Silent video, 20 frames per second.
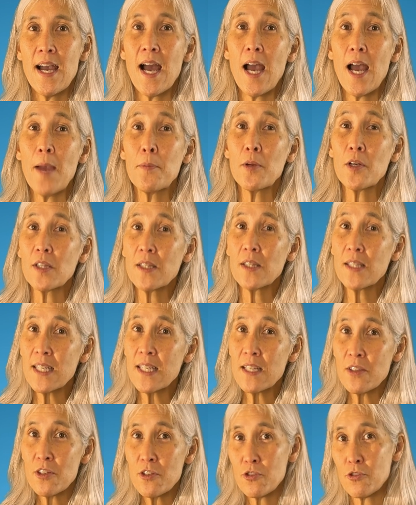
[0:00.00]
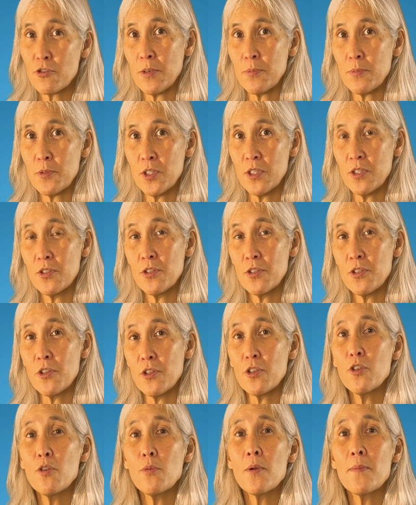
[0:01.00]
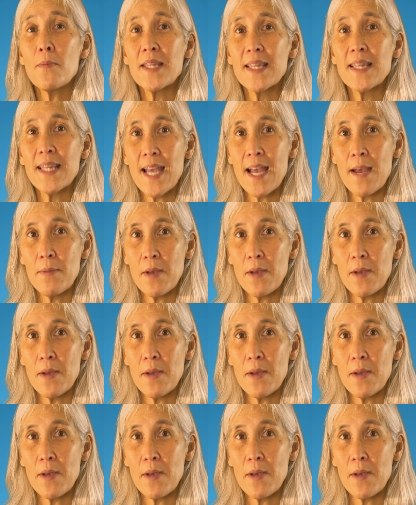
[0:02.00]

I put a link in the description to the Huberman Lab